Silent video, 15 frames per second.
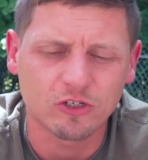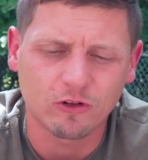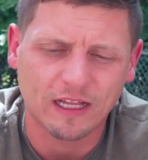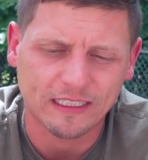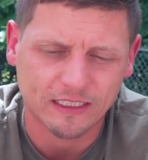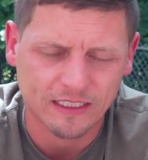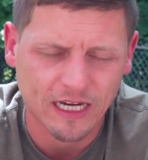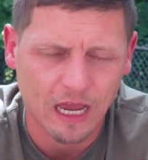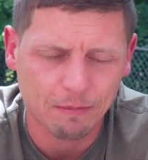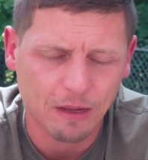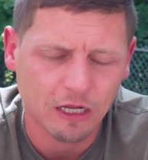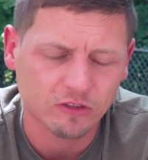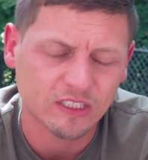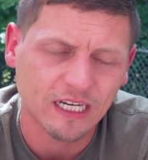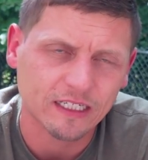do like the
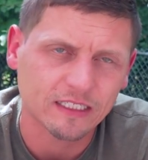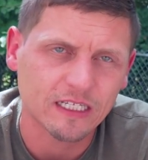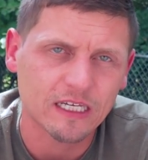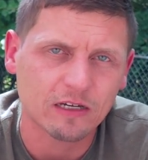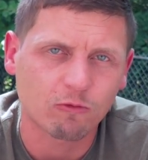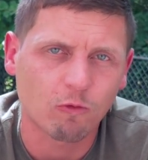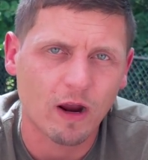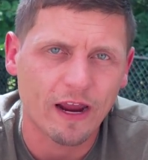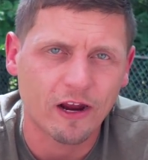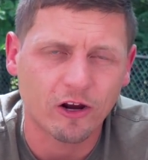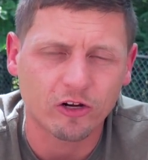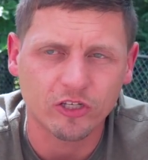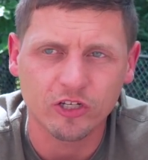timeout technique where,